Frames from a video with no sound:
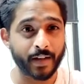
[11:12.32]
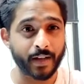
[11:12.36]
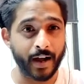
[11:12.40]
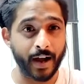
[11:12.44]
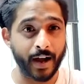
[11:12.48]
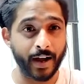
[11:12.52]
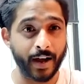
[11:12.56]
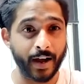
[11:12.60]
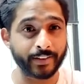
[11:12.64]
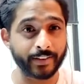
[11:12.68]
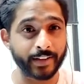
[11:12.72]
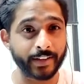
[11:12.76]
I
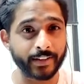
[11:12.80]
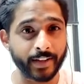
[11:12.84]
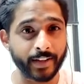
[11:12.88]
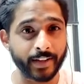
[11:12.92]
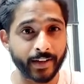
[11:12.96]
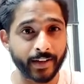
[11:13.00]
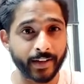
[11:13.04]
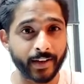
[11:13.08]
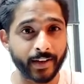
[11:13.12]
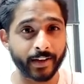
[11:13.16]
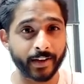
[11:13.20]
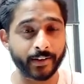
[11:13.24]
think that
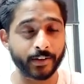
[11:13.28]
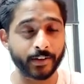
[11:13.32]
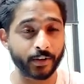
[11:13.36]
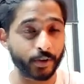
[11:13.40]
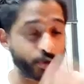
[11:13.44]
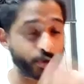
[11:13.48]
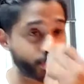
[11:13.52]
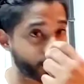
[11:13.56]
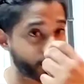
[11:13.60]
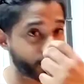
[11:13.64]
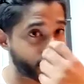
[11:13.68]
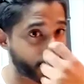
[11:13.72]
like Luke
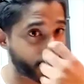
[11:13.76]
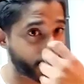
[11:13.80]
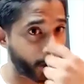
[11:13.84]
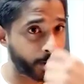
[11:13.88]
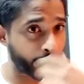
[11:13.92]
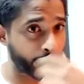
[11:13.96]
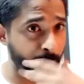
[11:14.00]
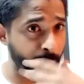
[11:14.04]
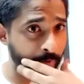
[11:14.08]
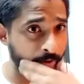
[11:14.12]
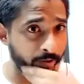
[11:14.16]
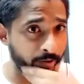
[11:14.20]
Shaw,
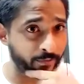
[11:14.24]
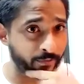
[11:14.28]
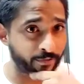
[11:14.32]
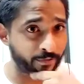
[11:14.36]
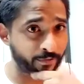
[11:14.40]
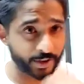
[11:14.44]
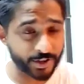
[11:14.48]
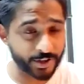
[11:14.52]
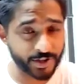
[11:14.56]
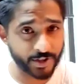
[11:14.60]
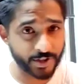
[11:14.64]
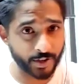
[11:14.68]
when he
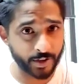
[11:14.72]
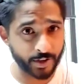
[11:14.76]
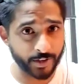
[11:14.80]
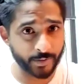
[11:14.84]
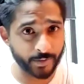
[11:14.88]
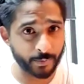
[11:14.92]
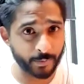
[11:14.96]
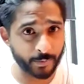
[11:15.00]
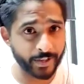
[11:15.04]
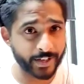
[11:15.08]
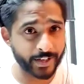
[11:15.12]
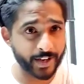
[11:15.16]
first started,
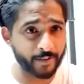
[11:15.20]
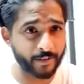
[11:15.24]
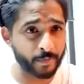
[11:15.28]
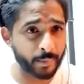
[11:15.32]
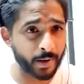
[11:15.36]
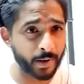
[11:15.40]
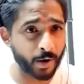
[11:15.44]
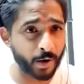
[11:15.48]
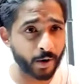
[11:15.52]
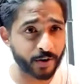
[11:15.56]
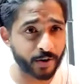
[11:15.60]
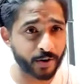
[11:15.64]
we gave him a
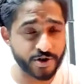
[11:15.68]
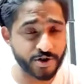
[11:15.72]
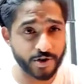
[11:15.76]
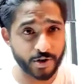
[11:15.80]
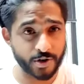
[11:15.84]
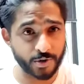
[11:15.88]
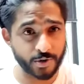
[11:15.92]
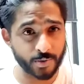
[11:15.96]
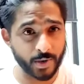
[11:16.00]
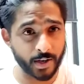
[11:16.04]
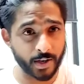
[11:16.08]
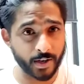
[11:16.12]
lot of shit as
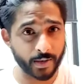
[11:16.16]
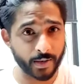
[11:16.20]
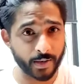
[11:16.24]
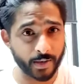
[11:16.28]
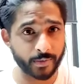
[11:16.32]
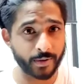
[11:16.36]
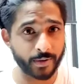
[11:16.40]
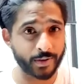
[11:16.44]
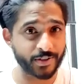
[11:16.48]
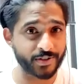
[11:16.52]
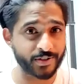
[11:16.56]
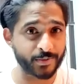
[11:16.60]
well. Like
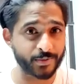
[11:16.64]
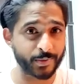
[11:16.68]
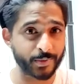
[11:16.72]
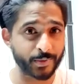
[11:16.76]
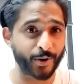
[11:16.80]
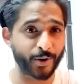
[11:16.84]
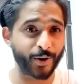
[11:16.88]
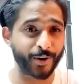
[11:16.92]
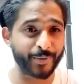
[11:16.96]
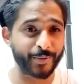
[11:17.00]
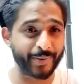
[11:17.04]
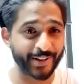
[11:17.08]
because we
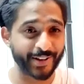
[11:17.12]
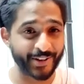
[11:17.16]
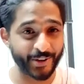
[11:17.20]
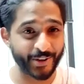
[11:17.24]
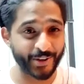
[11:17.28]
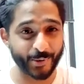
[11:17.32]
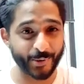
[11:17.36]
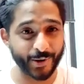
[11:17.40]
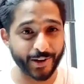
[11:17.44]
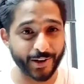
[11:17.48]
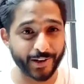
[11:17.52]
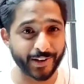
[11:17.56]
called him a
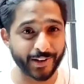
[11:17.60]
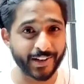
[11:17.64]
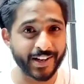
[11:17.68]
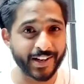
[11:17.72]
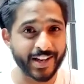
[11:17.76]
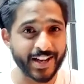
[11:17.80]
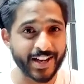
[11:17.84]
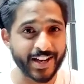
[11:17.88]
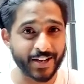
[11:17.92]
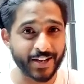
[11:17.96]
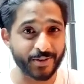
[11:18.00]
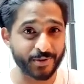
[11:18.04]
donut.
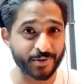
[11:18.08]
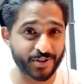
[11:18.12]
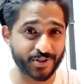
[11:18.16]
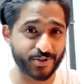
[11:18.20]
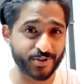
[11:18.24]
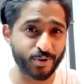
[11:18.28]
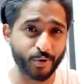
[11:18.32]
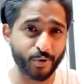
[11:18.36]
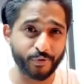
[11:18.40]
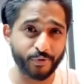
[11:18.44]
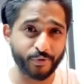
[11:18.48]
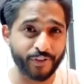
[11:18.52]
He was
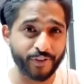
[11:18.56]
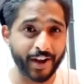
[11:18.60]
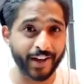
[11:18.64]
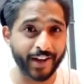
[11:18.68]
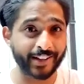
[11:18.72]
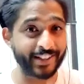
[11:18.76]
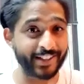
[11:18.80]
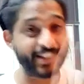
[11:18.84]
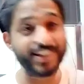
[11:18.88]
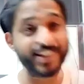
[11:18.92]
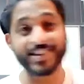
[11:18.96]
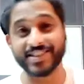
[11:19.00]
so fat.
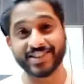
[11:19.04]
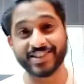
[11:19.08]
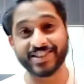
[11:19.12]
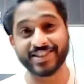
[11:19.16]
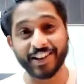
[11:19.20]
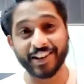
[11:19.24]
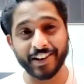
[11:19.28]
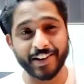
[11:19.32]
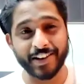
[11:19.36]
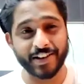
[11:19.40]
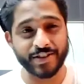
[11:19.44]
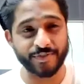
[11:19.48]
He still
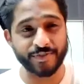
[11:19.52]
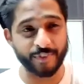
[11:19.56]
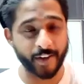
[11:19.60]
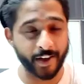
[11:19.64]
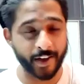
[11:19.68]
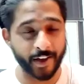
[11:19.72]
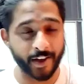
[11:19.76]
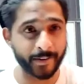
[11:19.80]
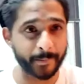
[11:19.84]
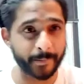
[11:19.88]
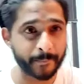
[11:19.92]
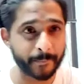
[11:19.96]
is fat,
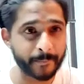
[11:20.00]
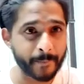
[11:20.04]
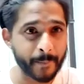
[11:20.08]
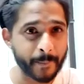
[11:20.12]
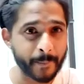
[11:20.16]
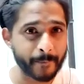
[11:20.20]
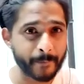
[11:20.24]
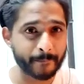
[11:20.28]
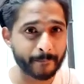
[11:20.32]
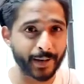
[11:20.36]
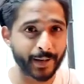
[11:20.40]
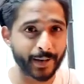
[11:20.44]

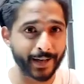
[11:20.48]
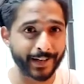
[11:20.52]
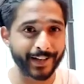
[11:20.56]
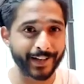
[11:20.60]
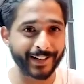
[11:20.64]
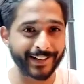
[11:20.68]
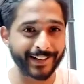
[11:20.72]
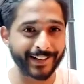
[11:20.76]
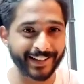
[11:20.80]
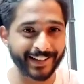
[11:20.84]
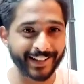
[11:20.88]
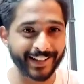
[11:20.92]
but
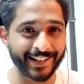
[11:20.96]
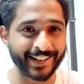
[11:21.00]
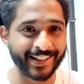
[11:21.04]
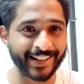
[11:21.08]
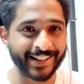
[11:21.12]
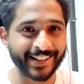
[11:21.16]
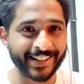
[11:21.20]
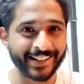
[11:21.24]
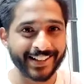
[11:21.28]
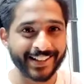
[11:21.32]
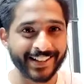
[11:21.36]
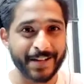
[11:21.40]

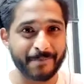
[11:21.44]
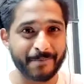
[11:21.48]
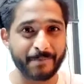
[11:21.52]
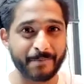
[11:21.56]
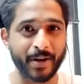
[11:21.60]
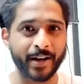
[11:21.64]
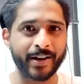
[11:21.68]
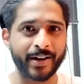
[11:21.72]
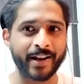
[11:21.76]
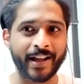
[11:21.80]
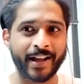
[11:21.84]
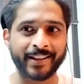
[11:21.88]

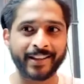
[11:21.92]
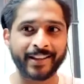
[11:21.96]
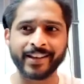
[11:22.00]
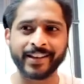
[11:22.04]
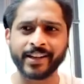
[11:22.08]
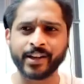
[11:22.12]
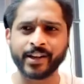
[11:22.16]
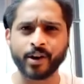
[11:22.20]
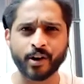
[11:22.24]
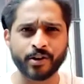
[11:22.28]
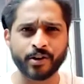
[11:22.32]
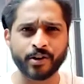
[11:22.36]
but I think he
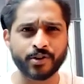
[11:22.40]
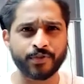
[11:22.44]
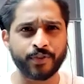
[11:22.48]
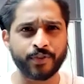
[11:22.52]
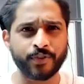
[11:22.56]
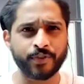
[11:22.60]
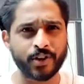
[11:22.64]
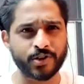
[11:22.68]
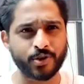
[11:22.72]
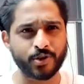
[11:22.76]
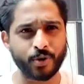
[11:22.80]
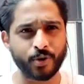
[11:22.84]
got his
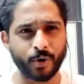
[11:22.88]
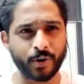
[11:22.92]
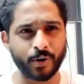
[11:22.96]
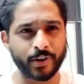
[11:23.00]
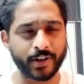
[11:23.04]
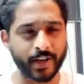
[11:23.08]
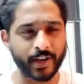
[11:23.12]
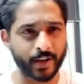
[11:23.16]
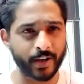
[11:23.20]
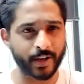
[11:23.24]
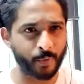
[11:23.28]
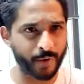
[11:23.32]
first goal in
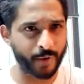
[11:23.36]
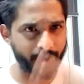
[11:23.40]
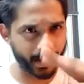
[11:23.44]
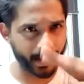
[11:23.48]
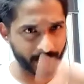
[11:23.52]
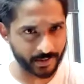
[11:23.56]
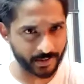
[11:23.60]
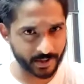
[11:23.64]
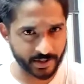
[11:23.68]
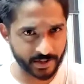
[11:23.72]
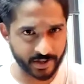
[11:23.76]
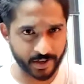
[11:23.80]
like a while
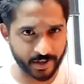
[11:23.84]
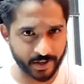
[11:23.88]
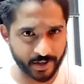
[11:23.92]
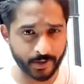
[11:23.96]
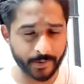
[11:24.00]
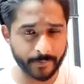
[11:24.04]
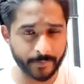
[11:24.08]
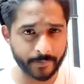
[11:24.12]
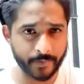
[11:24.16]
this year.